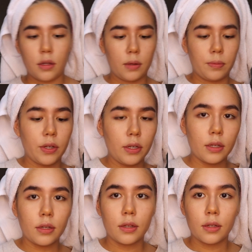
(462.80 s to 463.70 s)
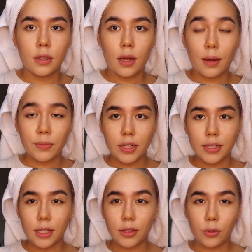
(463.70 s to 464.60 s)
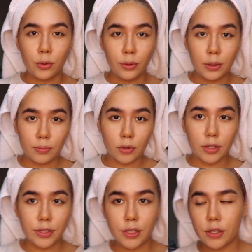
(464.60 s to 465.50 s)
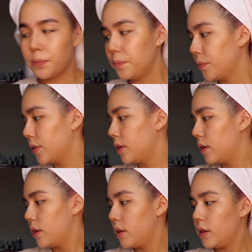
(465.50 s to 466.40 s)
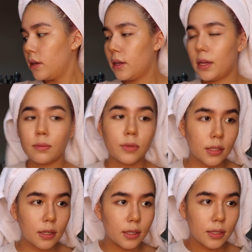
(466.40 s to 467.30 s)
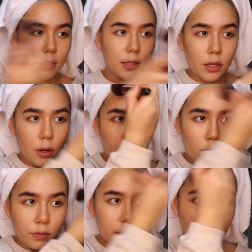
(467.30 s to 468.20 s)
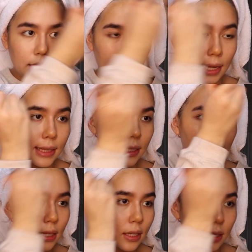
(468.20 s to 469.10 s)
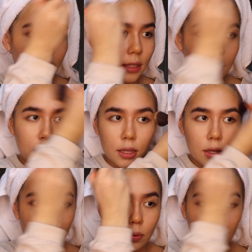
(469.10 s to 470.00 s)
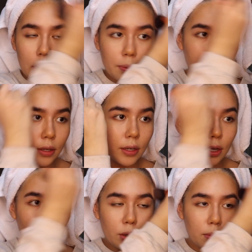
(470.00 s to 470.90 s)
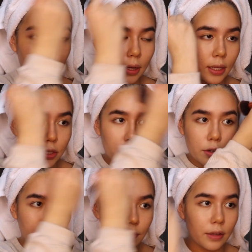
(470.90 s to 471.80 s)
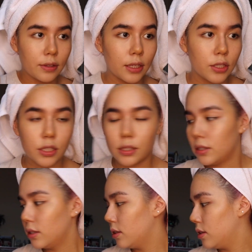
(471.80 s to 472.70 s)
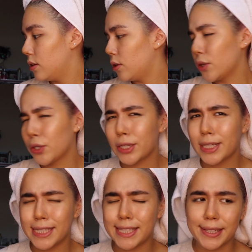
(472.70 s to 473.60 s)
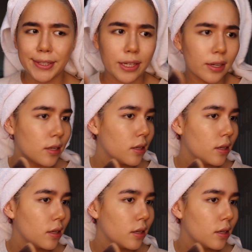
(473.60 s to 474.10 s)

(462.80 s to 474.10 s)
I'm gonna take the Hoola bronzer, and I'm just gonna go over it lightly where I put all my darker foundation or concealer.